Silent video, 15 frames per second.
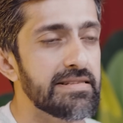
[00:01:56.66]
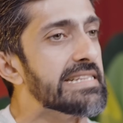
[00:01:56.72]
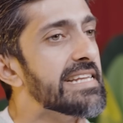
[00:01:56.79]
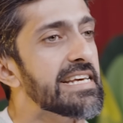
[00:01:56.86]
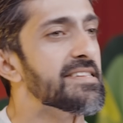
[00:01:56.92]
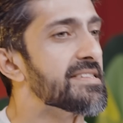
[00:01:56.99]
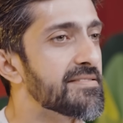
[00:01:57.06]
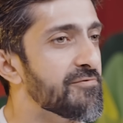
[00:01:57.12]

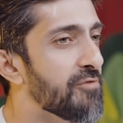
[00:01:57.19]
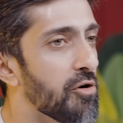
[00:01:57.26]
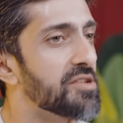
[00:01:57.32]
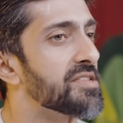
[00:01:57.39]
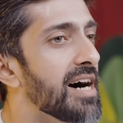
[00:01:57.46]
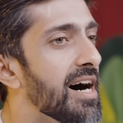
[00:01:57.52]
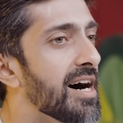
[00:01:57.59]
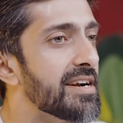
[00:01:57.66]
These
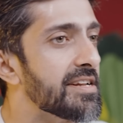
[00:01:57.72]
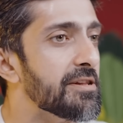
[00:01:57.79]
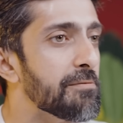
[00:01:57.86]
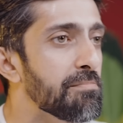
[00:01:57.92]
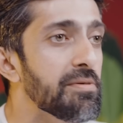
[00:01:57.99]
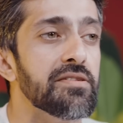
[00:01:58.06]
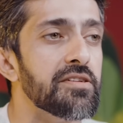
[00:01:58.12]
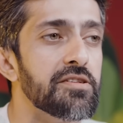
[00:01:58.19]
folks aren't in the
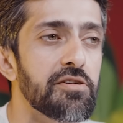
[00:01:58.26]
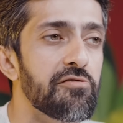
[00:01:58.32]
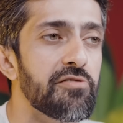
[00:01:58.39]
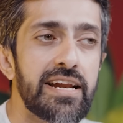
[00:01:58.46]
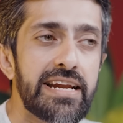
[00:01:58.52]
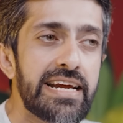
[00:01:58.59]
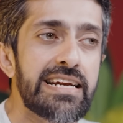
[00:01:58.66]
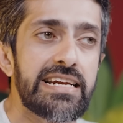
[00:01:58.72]
business of
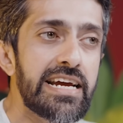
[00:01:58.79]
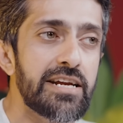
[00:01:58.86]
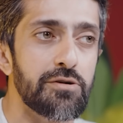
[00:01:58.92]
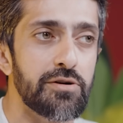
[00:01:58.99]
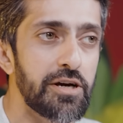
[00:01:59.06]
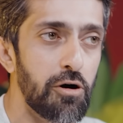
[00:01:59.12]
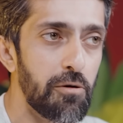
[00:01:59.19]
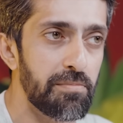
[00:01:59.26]
running
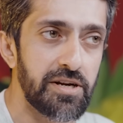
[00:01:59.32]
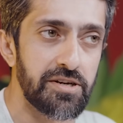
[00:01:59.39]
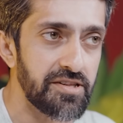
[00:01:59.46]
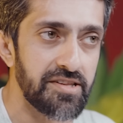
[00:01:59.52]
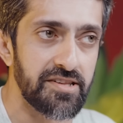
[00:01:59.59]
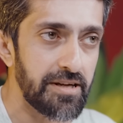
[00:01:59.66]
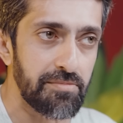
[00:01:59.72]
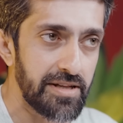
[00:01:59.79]
day-to-day
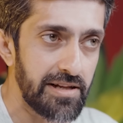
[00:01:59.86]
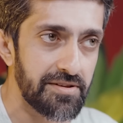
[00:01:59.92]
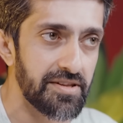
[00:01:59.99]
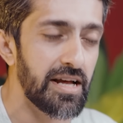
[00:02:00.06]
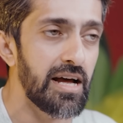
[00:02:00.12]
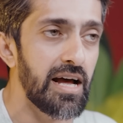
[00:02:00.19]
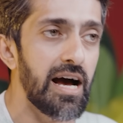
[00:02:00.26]
operations themselves.